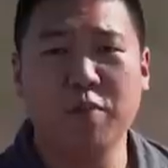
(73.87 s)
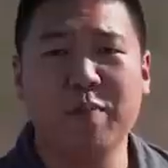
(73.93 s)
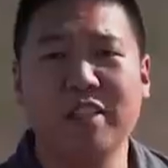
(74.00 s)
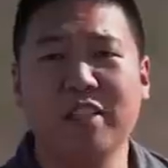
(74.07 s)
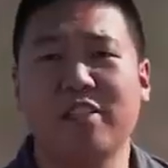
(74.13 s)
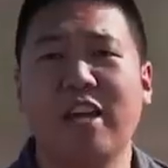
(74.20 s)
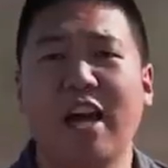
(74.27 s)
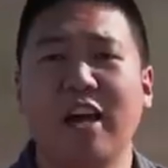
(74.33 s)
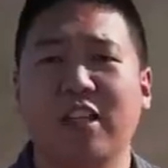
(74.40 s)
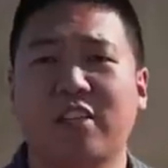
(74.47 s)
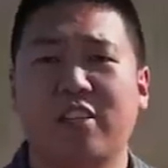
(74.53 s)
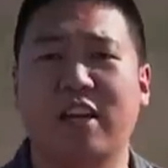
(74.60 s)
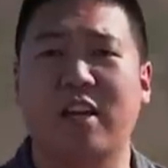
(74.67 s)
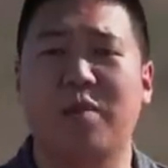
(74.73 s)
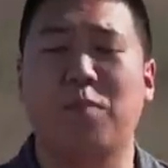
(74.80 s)
From a
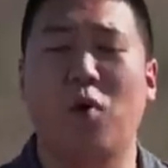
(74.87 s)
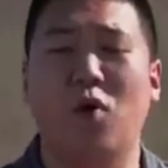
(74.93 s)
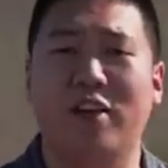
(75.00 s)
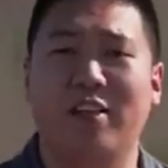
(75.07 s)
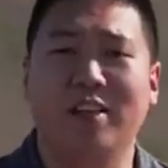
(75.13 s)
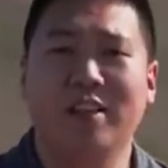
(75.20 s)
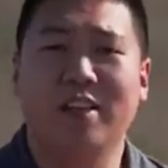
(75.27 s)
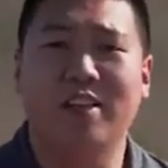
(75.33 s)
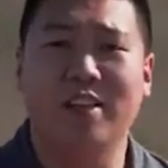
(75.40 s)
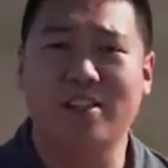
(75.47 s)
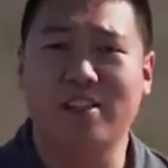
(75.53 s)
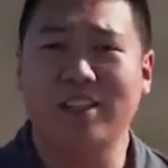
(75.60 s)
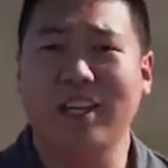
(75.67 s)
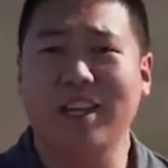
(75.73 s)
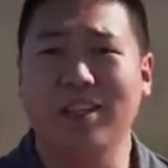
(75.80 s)
design standpoint, the
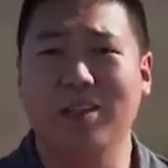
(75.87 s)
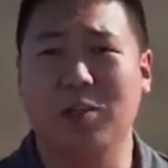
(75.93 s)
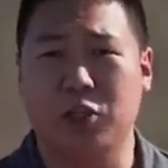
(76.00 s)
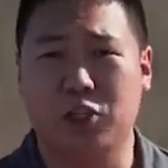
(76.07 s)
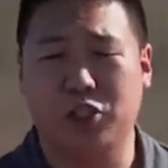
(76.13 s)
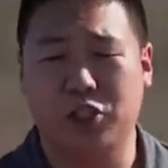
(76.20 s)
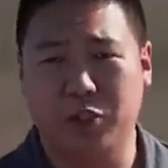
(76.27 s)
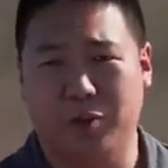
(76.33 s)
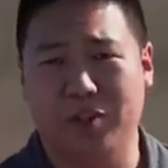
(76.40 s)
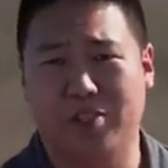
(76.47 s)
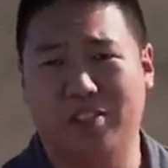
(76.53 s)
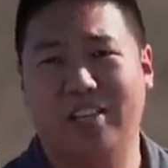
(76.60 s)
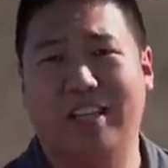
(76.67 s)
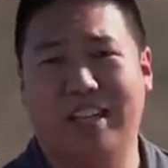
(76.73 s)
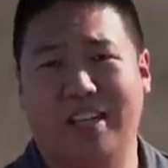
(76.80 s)
C8 looks
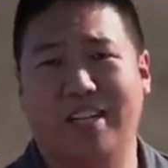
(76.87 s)
seriously